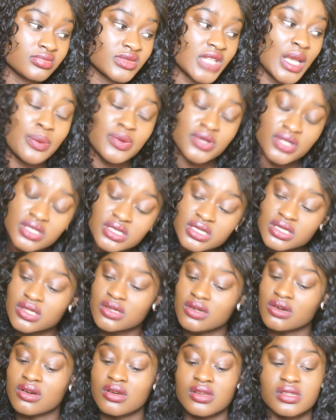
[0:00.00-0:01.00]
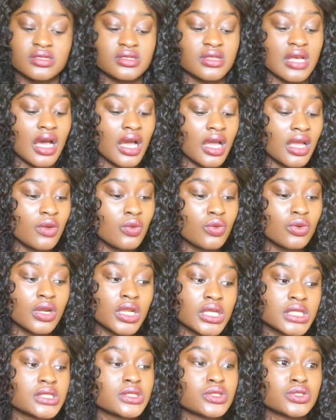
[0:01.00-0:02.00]
hypocritical, because I will
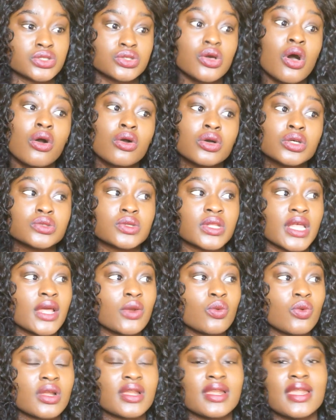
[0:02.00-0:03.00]
listen to songs with N-word.